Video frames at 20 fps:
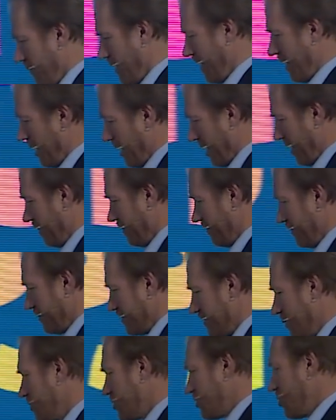So
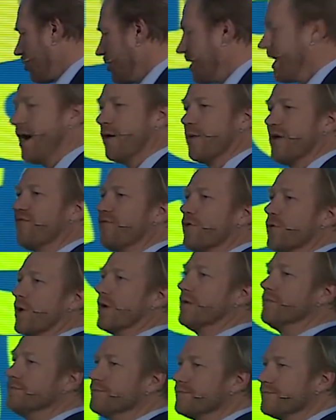it was turned down
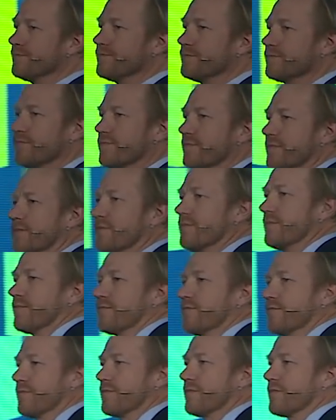everywhere.
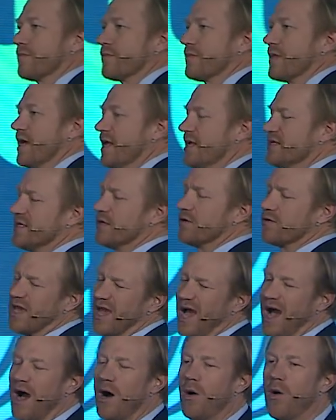And I said, okay,
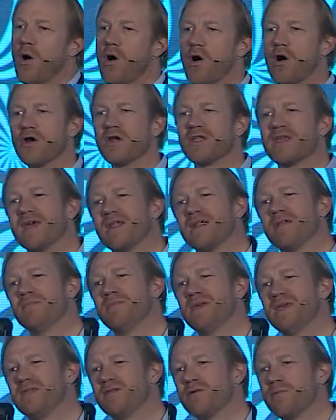how hard can it
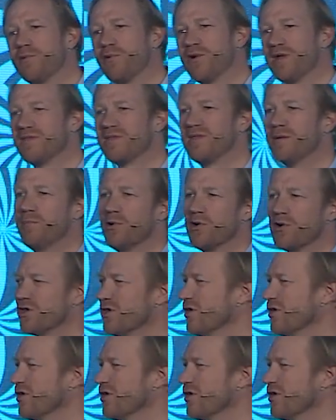be to print a book?